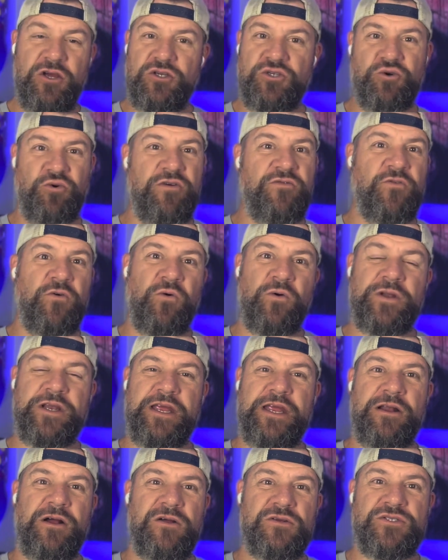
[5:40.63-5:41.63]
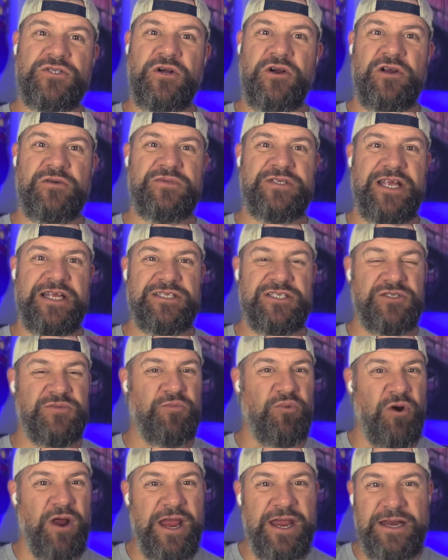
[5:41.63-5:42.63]
joyful in all circumstances,
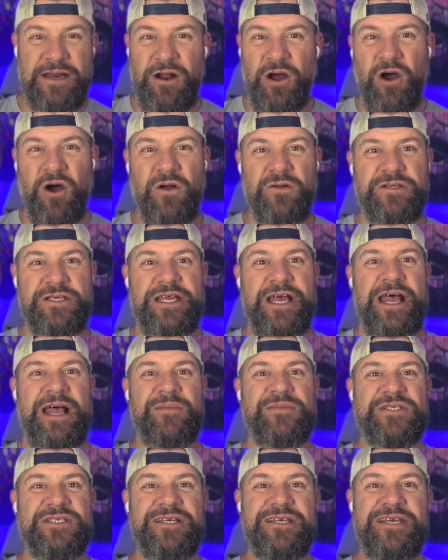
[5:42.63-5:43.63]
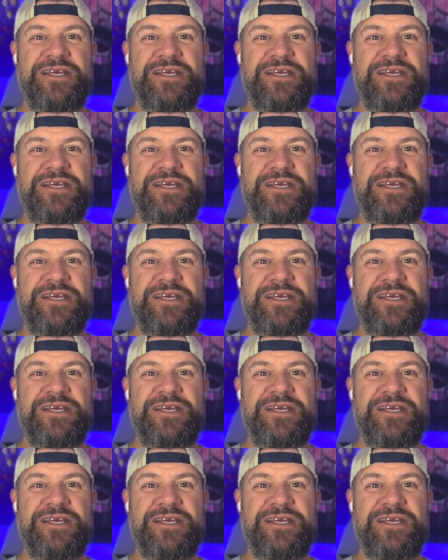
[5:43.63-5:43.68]
praying at all times,